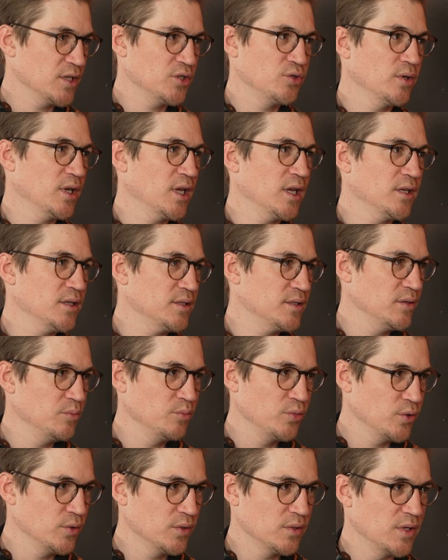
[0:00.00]
that you get as
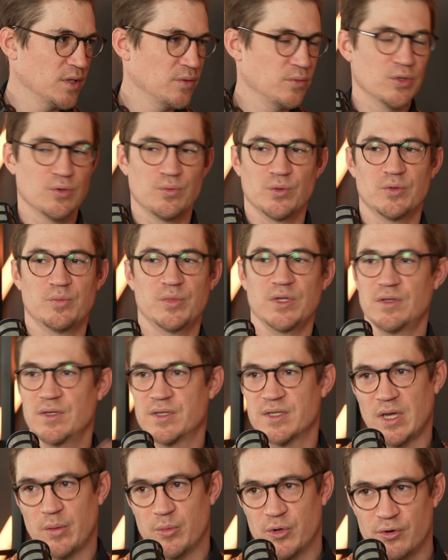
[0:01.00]
input, and you would be the
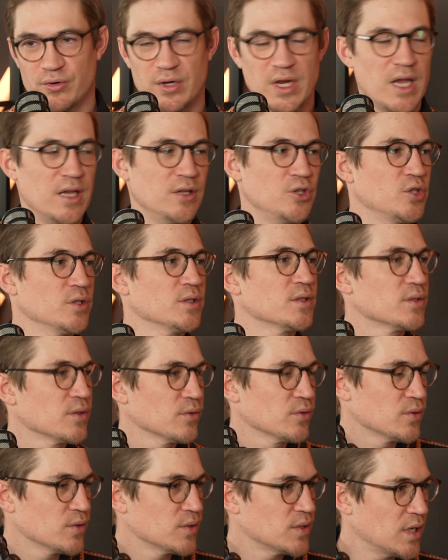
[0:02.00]
summary agent,
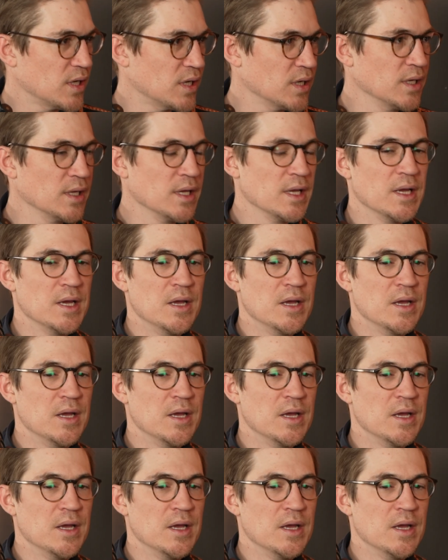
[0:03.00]
so to say.